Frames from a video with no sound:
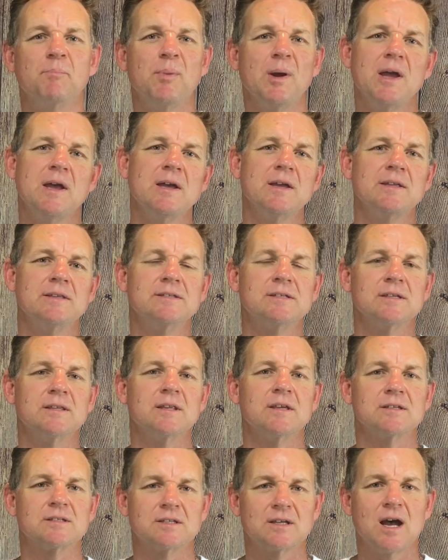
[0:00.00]
beds
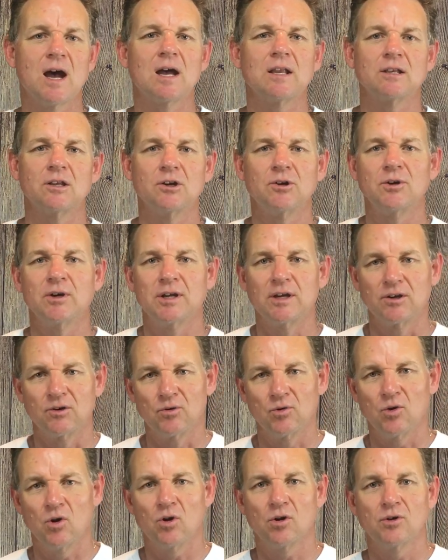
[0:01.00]
and there's cutlery and
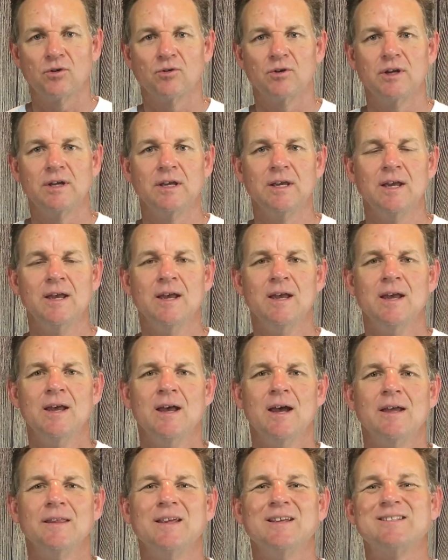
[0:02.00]
crockery,
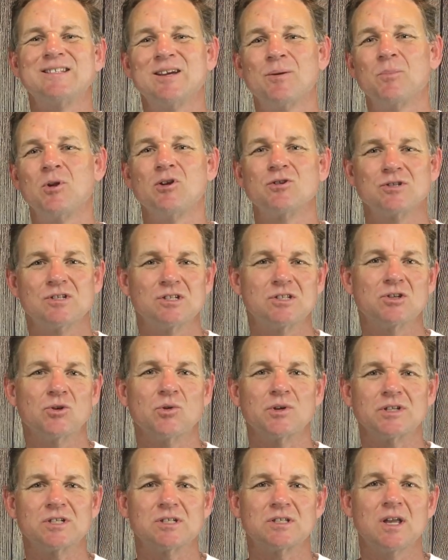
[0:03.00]
and then someone else is
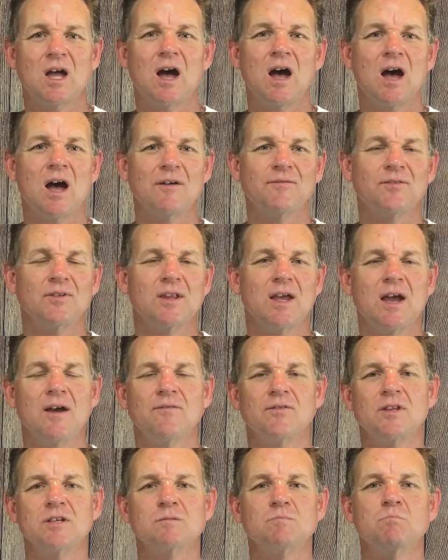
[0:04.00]
doing staff, and they're
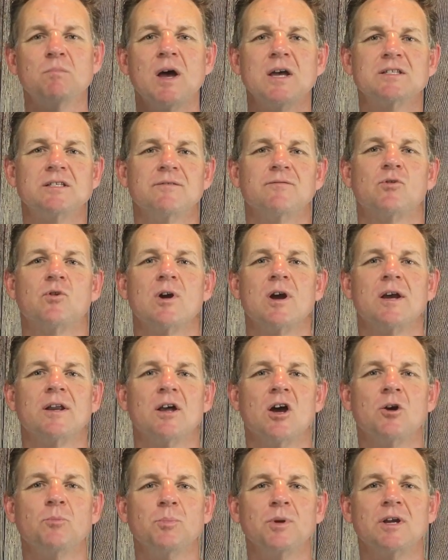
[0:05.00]
having this massive grand
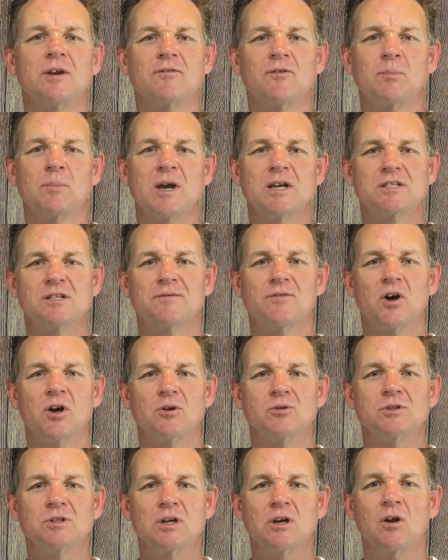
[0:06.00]
opening of a massive
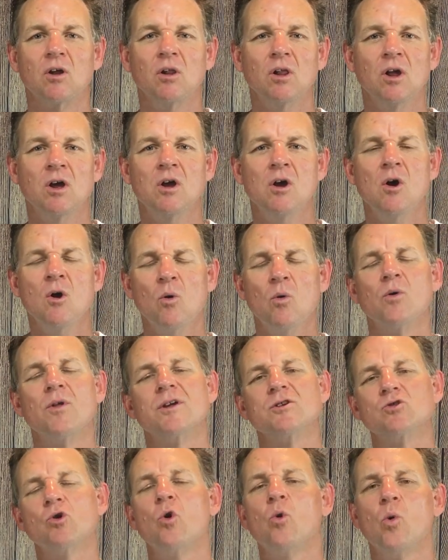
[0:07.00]
hotel. Well,
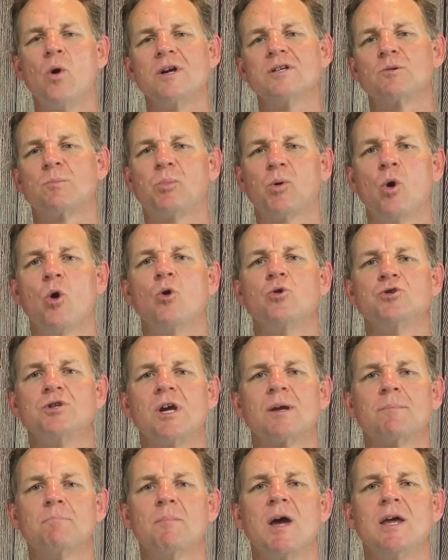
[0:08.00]
there's always a
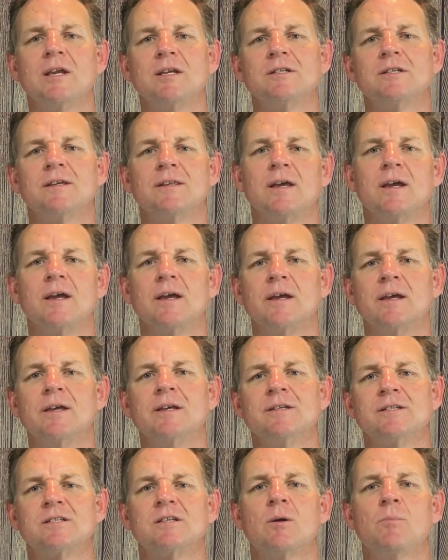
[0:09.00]
project manager there,
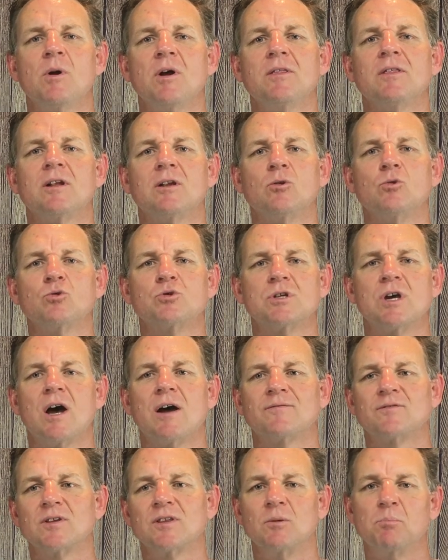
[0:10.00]
someone that looks
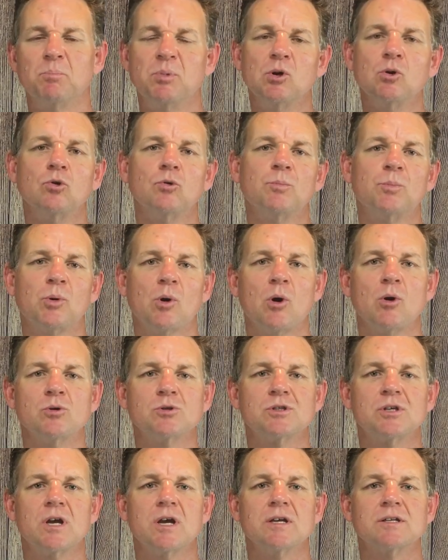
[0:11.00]
after the build
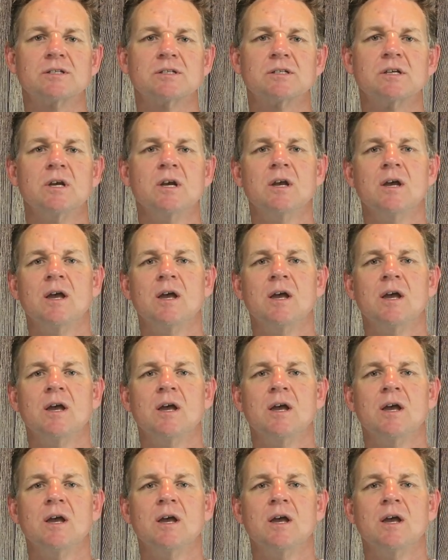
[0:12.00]
process.